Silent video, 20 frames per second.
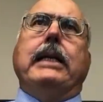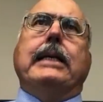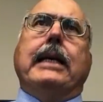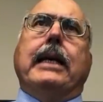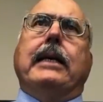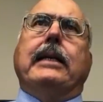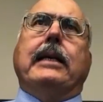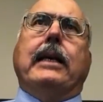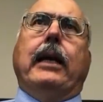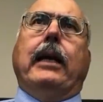
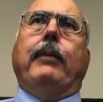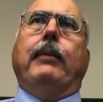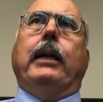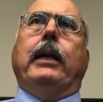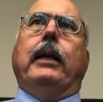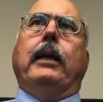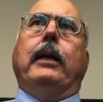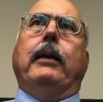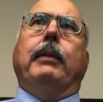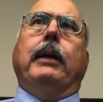that
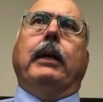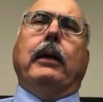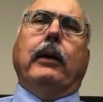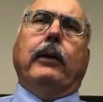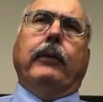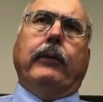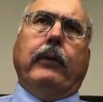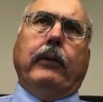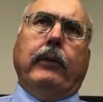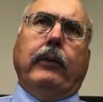timing need,
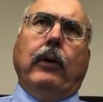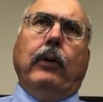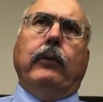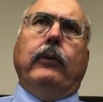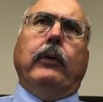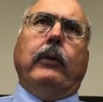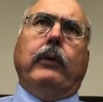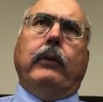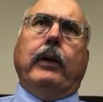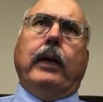because those
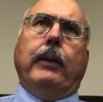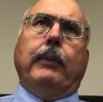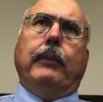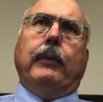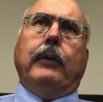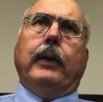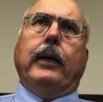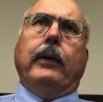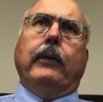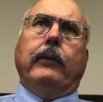are the type,
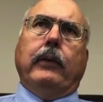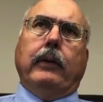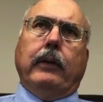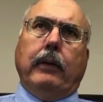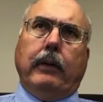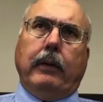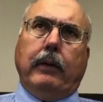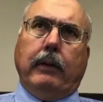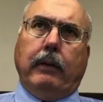like I said, the